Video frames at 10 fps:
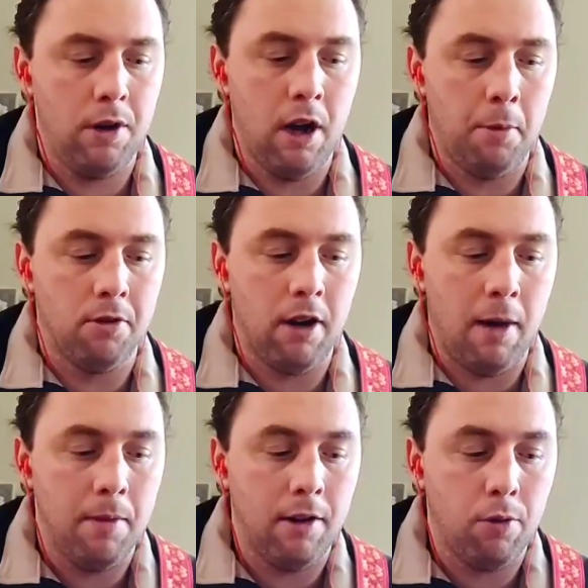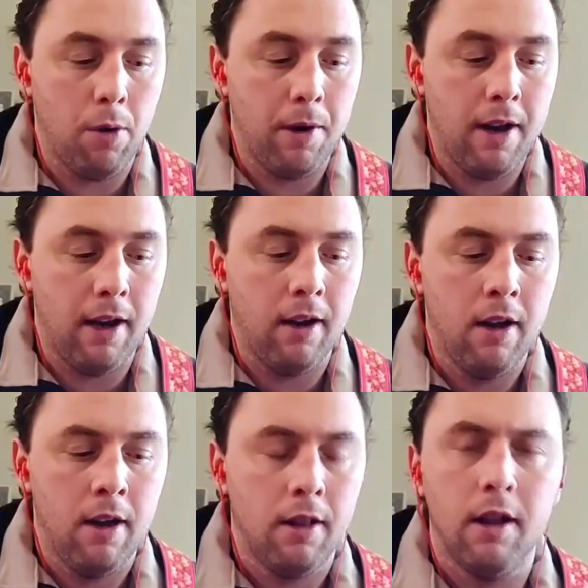a double stop. That's where we take
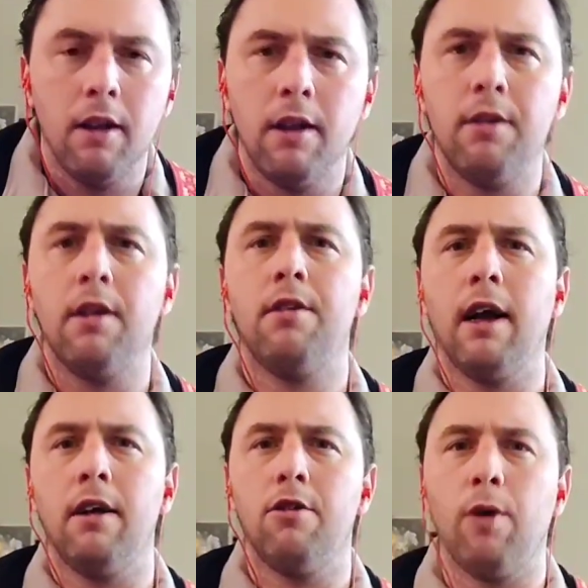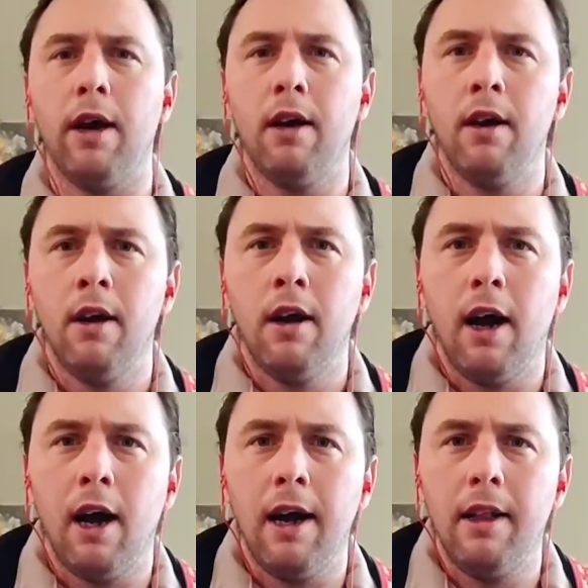the second string
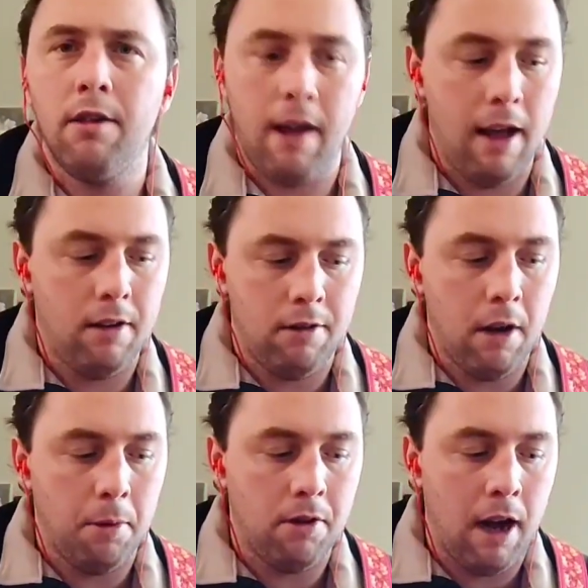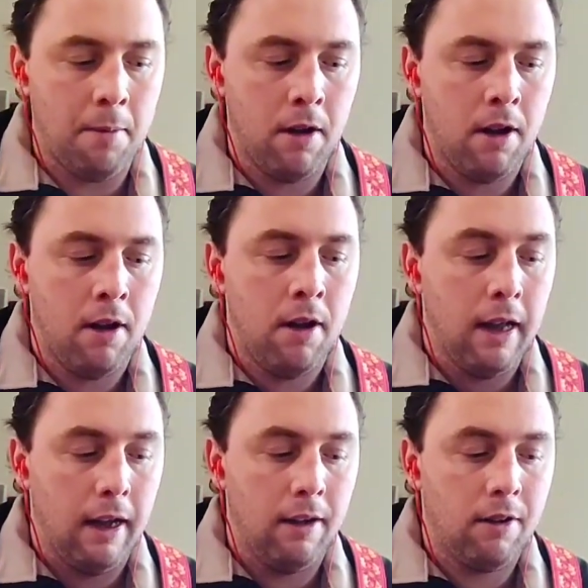In this case, this double stop, you're
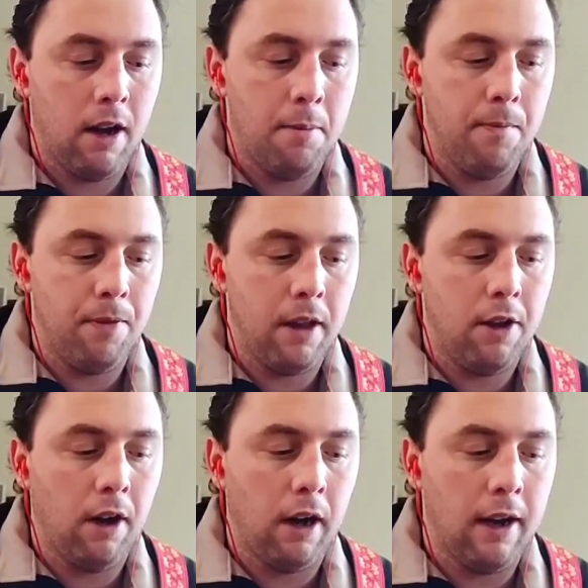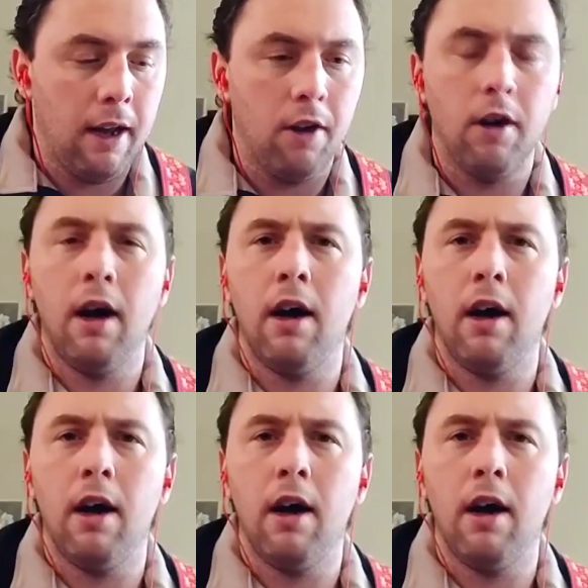gonna take your